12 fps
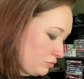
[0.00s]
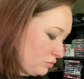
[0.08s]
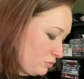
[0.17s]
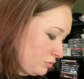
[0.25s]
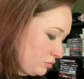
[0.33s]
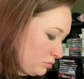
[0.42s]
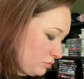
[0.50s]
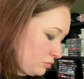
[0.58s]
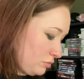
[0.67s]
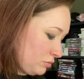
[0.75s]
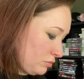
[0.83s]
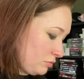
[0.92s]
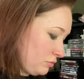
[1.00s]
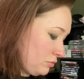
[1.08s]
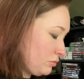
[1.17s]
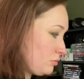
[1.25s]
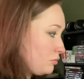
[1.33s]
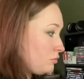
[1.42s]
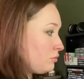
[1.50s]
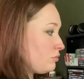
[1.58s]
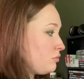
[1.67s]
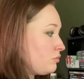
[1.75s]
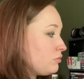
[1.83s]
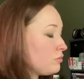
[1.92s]

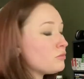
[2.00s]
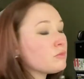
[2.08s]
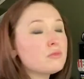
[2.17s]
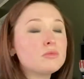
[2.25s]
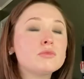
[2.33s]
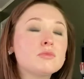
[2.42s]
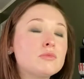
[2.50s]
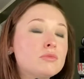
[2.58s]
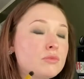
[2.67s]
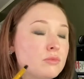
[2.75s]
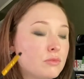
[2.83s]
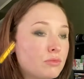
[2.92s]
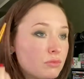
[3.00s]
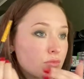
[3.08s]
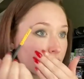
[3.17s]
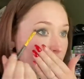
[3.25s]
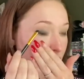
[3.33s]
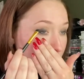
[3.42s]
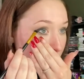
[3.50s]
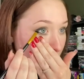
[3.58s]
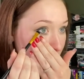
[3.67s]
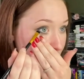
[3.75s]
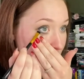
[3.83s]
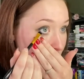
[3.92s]

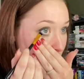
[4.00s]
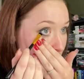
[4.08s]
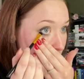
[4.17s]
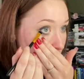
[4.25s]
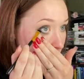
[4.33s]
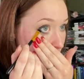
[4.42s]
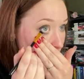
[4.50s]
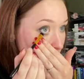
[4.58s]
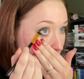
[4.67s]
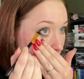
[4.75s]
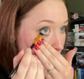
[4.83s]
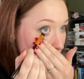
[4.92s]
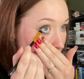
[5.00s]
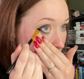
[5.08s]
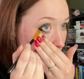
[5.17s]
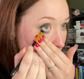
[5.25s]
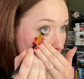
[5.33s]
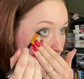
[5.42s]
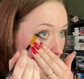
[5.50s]
(silence)